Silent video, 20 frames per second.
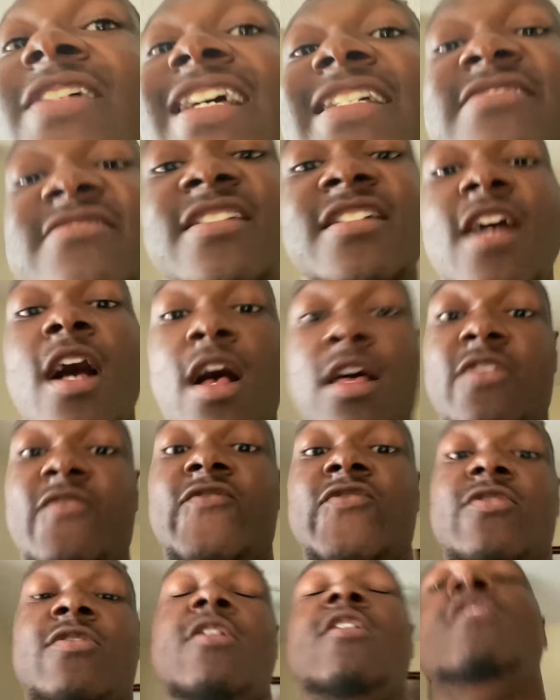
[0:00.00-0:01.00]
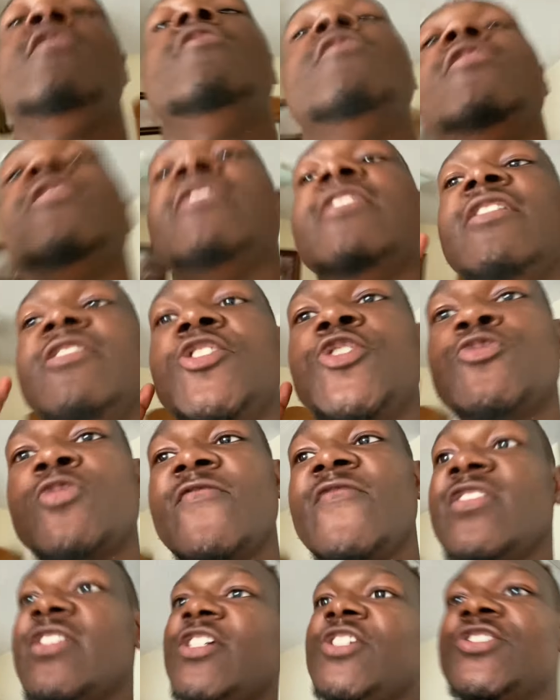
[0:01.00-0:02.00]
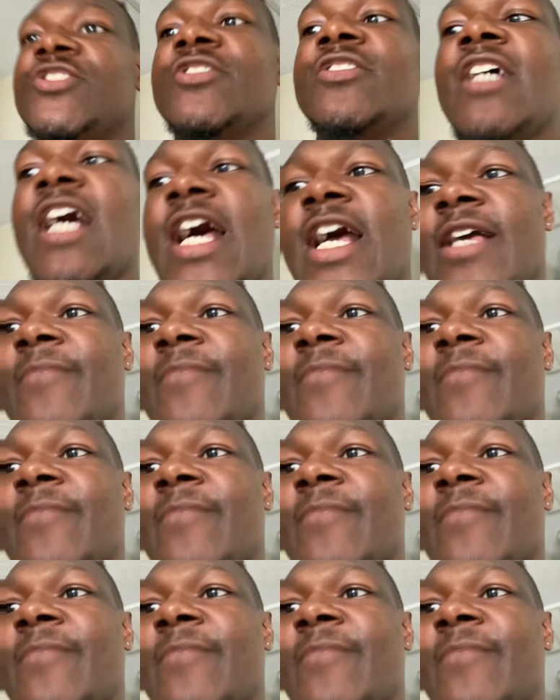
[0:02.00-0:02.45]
as Day Oliver. It is revelation time,